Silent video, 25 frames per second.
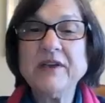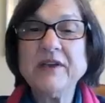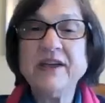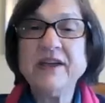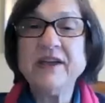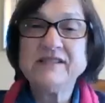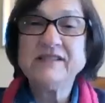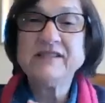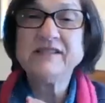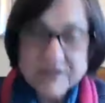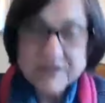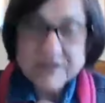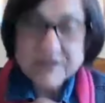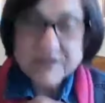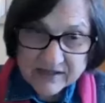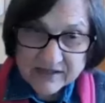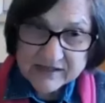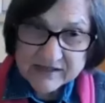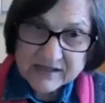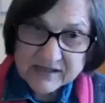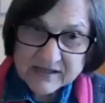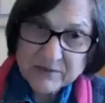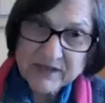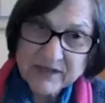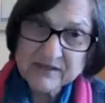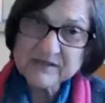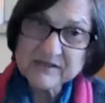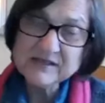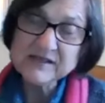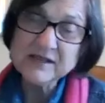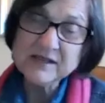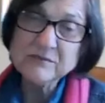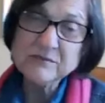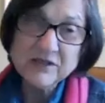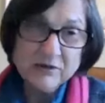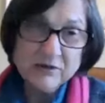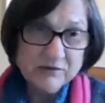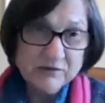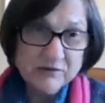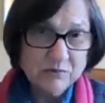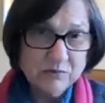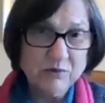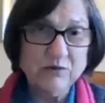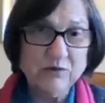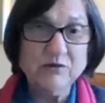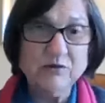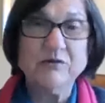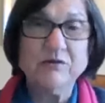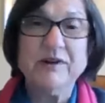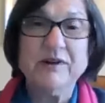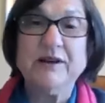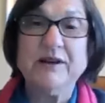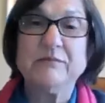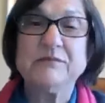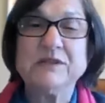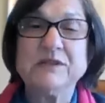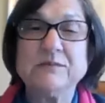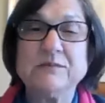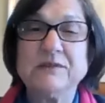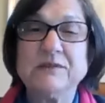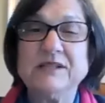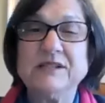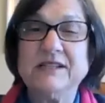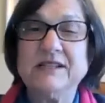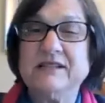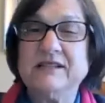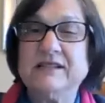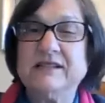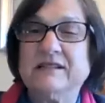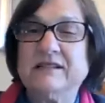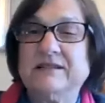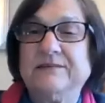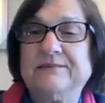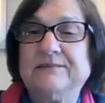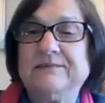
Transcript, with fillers: so tell us about some of those programs, please.